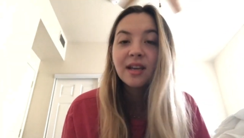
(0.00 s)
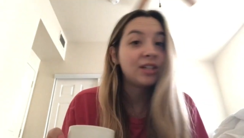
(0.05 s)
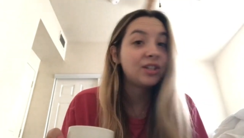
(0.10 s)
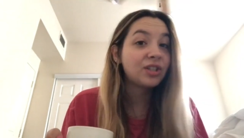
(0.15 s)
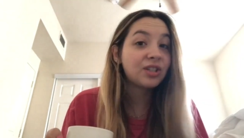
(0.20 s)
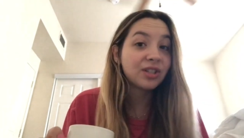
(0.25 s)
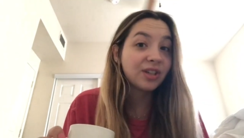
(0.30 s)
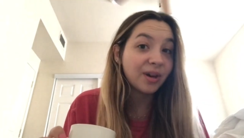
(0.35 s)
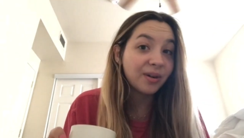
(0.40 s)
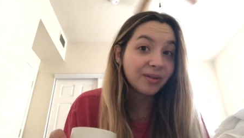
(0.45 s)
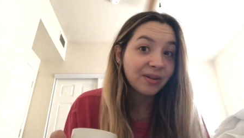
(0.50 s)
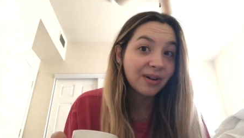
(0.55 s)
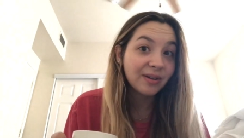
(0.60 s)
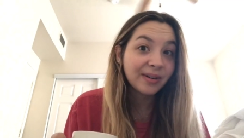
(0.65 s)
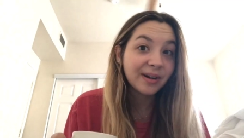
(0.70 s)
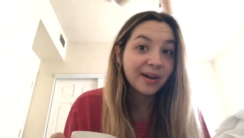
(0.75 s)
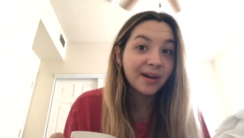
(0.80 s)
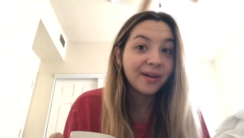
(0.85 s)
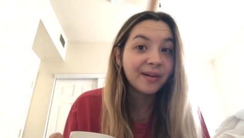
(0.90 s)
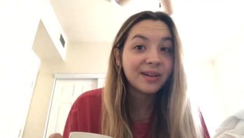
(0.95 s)
It's just go, go,
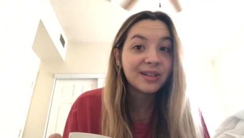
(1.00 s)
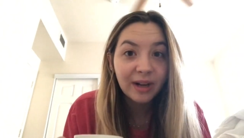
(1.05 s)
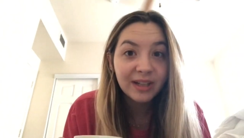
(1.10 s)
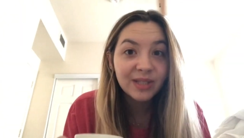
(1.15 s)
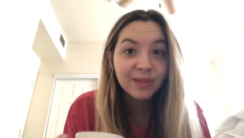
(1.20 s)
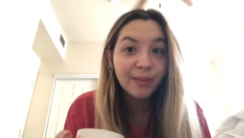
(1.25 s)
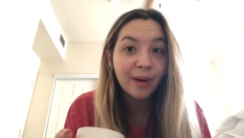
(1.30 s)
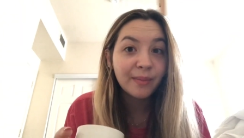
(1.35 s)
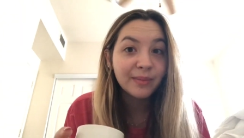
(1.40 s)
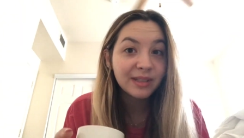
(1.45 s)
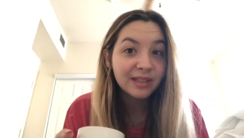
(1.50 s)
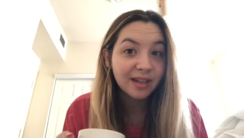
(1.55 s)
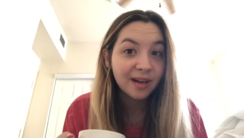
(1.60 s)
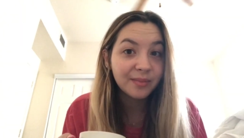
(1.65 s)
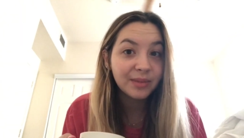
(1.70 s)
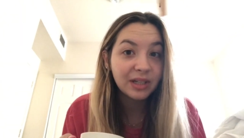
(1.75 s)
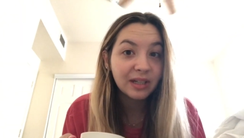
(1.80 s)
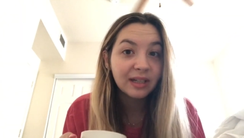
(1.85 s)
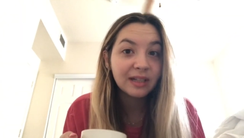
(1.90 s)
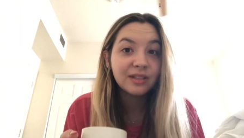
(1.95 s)
go. Wyatt's mom is
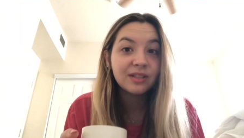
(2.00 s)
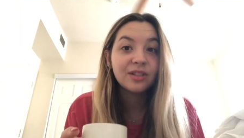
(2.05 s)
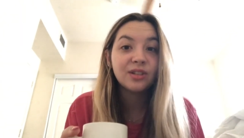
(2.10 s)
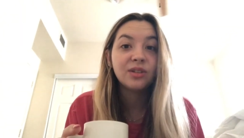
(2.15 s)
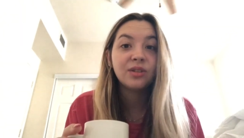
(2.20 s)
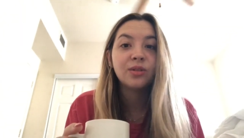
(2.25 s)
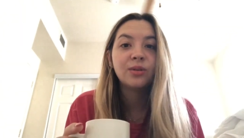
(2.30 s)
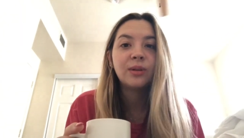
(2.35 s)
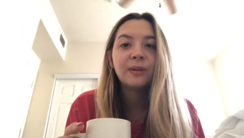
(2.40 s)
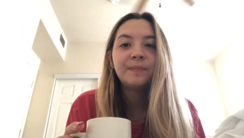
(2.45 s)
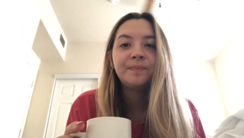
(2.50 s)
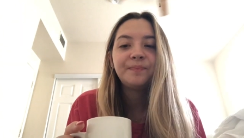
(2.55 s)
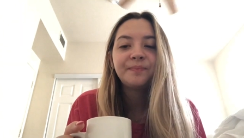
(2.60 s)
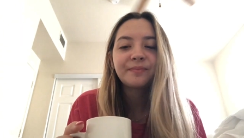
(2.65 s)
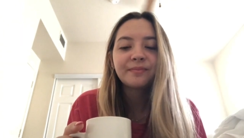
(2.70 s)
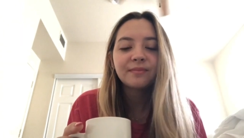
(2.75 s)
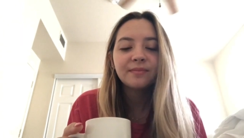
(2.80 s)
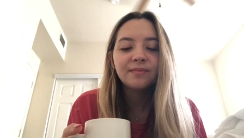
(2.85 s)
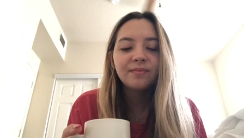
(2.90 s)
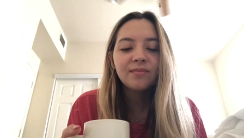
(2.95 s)
coming to
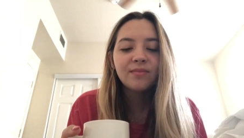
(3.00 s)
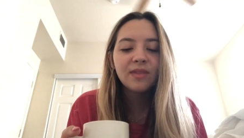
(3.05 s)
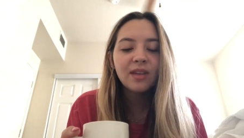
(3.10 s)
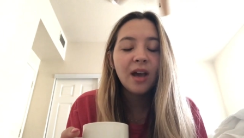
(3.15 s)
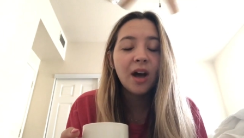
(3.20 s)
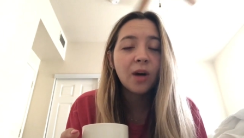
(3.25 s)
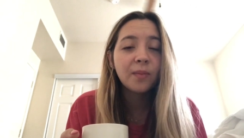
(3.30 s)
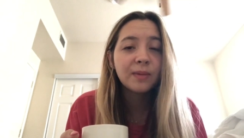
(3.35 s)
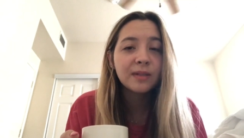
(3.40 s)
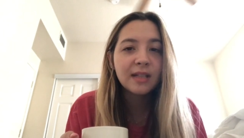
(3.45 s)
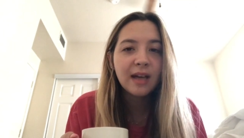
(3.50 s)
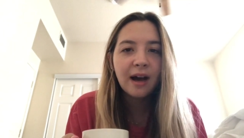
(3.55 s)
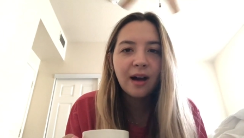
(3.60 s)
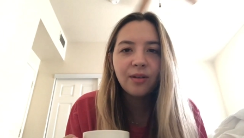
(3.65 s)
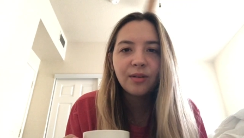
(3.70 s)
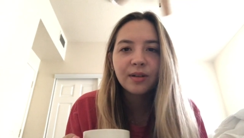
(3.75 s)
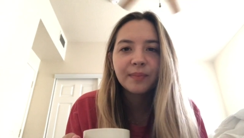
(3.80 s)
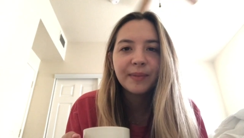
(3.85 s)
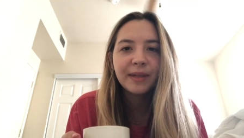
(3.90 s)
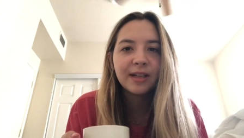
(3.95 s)
help us
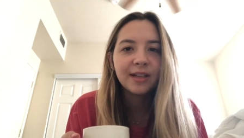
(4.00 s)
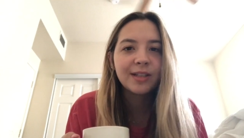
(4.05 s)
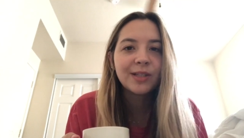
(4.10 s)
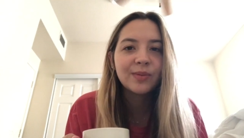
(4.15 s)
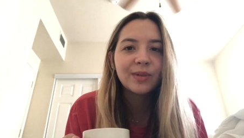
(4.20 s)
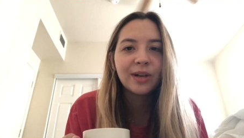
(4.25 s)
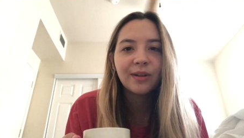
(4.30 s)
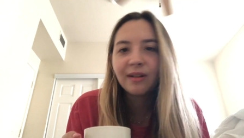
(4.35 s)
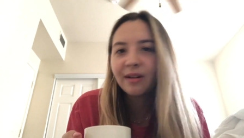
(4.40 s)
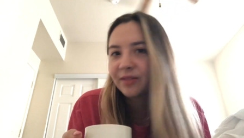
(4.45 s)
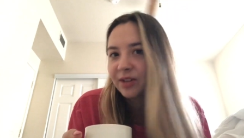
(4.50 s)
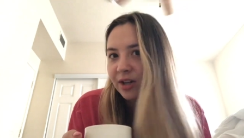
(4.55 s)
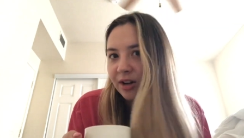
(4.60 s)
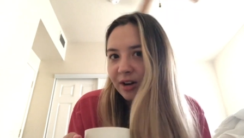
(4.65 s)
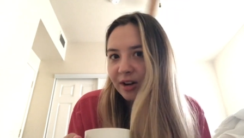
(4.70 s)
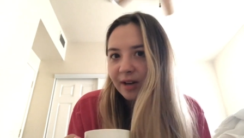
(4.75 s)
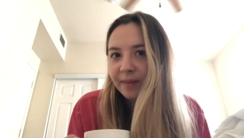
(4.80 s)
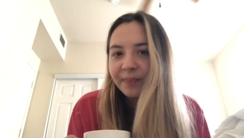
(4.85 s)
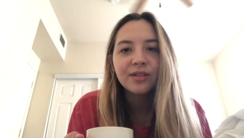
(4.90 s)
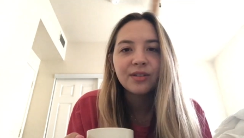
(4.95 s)
out because we don't have a
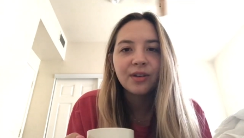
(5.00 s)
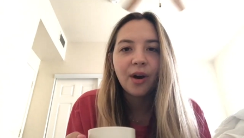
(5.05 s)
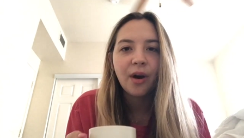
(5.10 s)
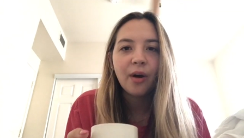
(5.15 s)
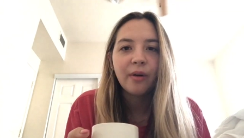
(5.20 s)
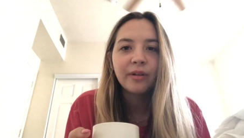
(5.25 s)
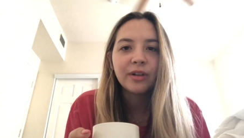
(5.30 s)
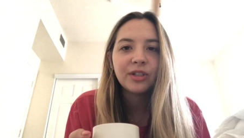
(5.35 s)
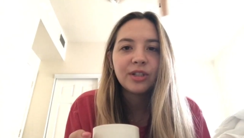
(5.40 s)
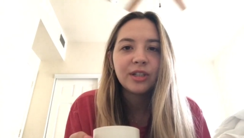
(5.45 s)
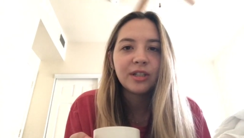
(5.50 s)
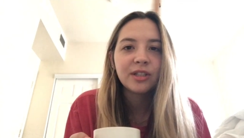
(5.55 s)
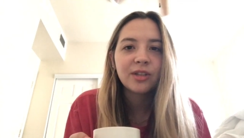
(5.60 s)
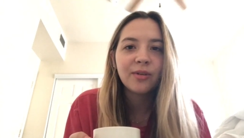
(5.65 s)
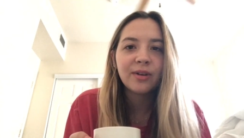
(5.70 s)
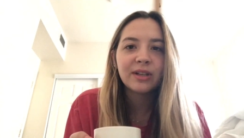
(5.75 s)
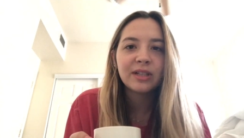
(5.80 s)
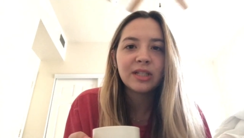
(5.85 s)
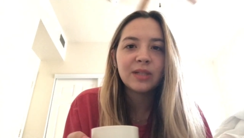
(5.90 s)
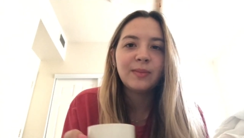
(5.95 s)
car, so she's
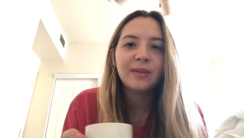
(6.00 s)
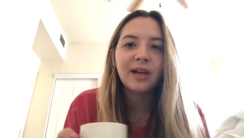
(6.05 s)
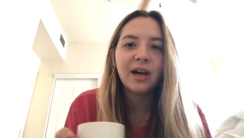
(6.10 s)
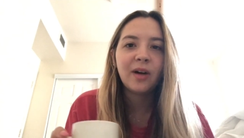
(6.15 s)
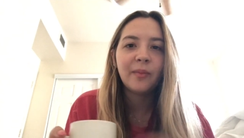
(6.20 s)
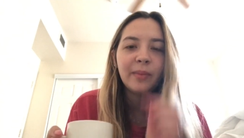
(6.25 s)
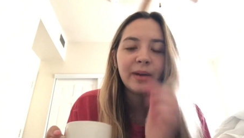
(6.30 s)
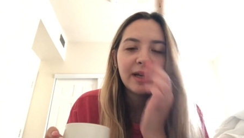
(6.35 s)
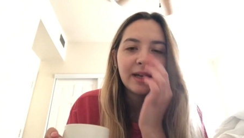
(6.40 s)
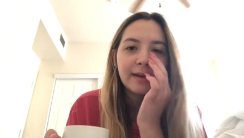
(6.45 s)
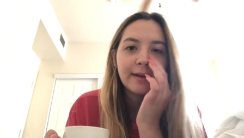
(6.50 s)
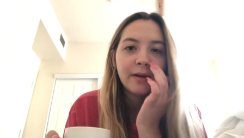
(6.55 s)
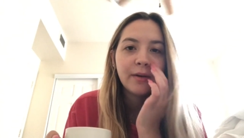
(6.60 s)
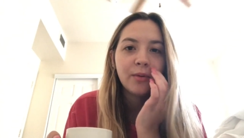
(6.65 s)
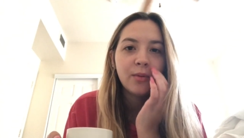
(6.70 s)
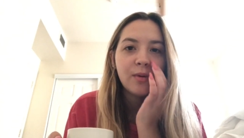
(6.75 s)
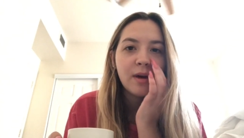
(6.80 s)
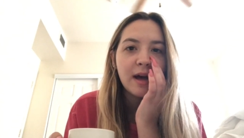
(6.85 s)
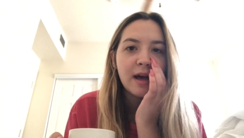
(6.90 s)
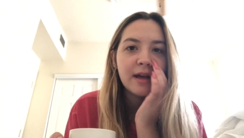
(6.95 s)
going to be helping
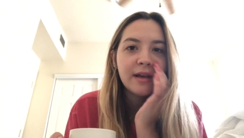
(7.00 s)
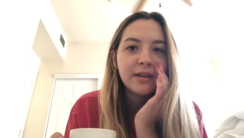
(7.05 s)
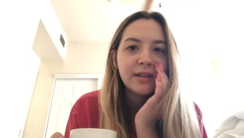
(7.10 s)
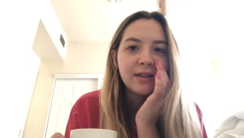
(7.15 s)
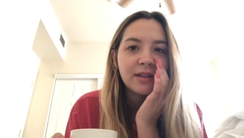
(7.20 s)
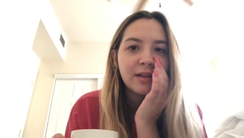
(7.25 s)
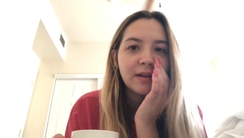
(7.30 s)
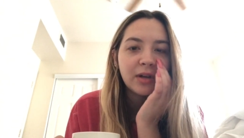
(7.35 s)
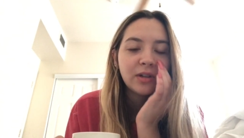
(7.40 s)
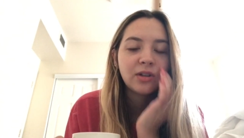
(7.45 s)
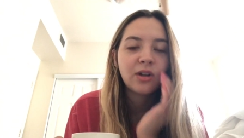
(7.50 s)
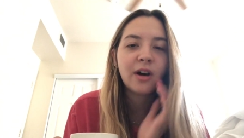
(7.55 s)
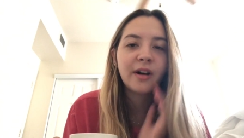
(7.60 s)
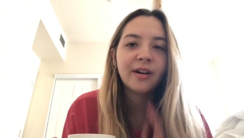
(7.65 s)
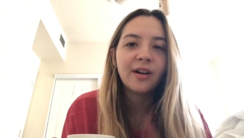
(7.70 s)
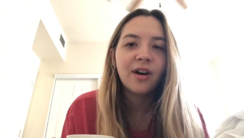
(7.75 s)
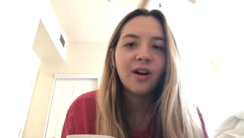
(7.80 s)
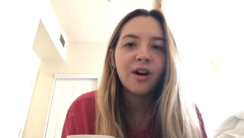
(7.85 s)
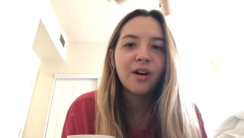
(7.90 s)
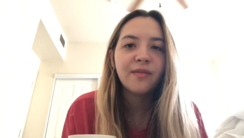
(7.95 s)
with a
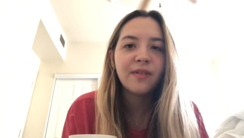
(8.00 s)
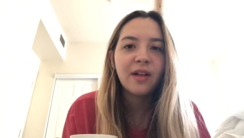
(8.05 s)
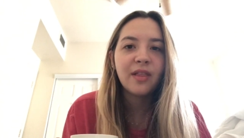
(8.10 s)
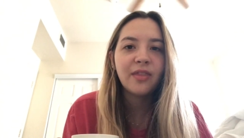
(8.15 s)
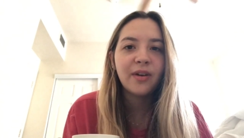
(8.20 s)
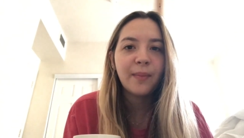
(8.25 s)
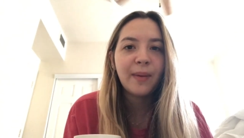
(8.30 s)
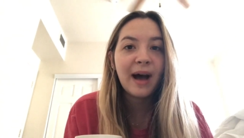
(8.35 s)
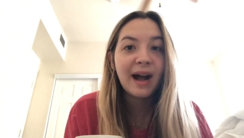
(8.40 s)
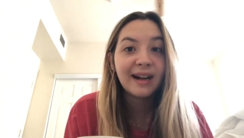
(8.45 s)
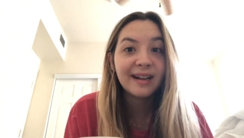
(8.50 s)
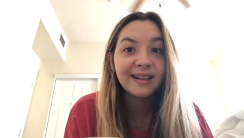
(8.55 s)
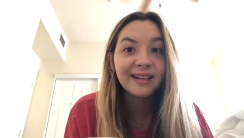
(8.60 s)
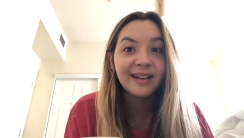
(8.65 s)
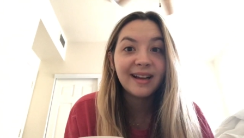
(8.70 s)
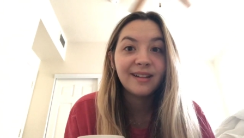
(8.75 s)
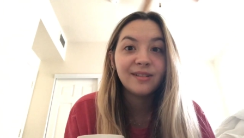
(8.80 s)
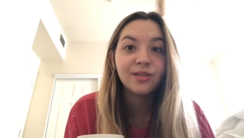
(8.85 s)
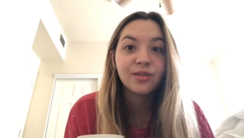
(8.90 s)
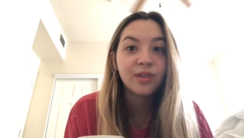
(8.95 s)
lot of the
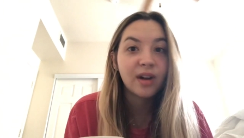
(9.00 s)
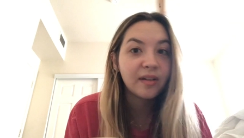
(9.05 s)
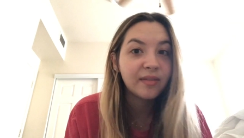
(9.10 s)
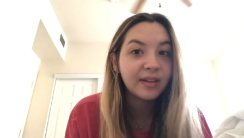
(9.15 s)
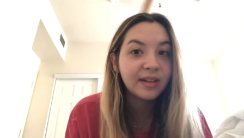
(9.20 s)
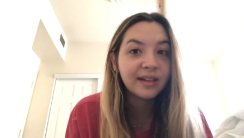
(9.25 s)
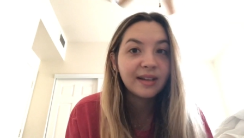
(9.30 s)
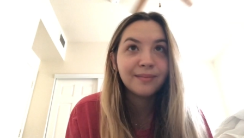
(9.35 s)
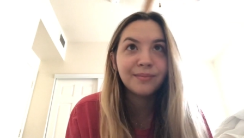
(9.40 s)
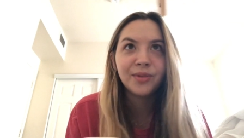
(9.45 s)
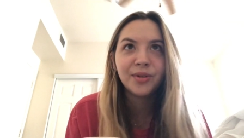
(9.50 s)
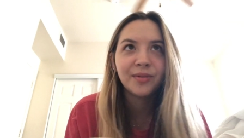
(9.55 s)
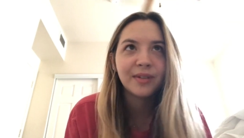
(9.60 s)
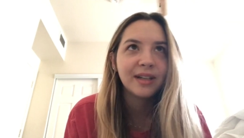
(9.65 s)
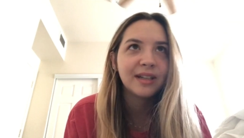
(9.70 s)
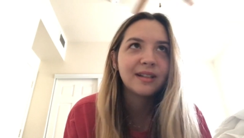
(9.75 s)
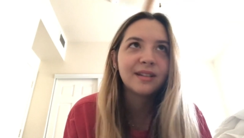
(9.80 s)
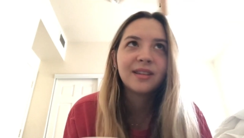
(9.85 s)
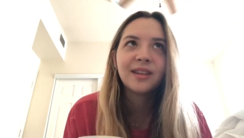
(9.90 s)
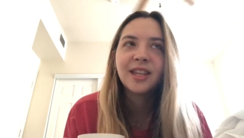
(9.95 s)
packing and driving and
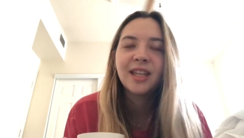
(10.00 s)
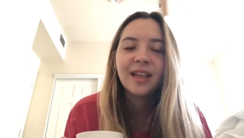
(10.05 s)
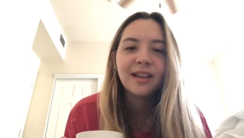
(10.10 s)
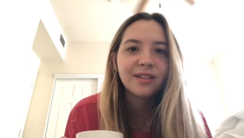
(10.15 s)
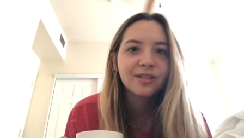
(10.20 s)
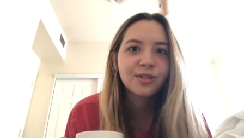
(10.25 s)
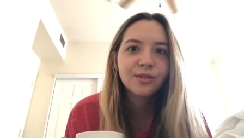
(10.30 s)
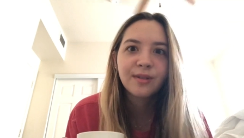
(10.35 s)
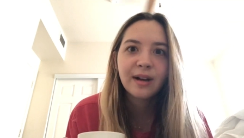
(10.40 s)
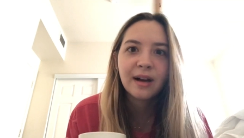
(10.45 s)
moving things